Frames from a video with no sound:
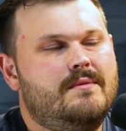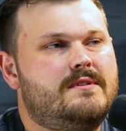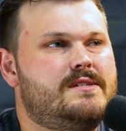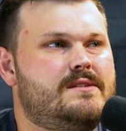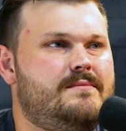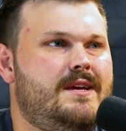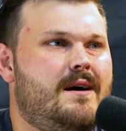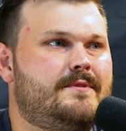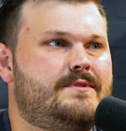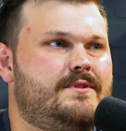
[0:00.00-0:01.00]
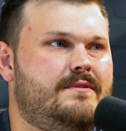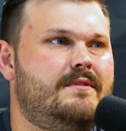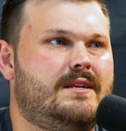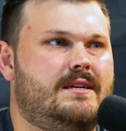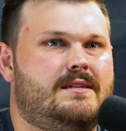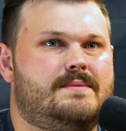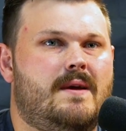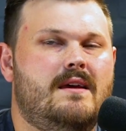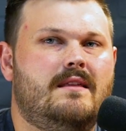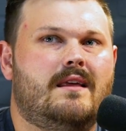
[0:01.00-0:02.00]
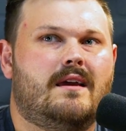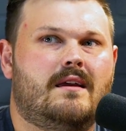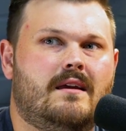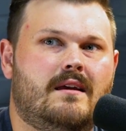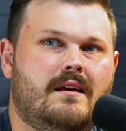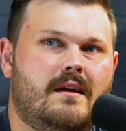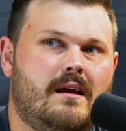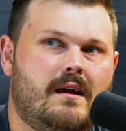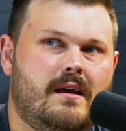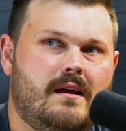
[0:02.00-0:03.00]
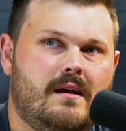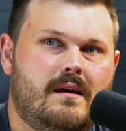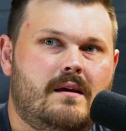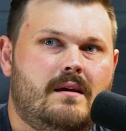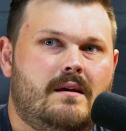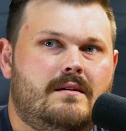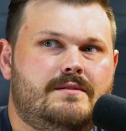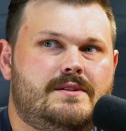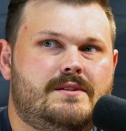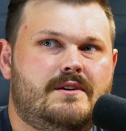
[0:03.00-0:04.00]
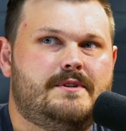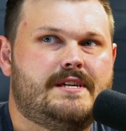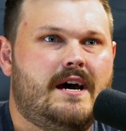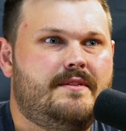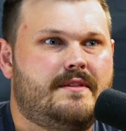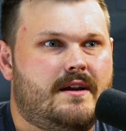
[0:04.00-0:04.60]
There's so many opportunities, man. Like, there's so much out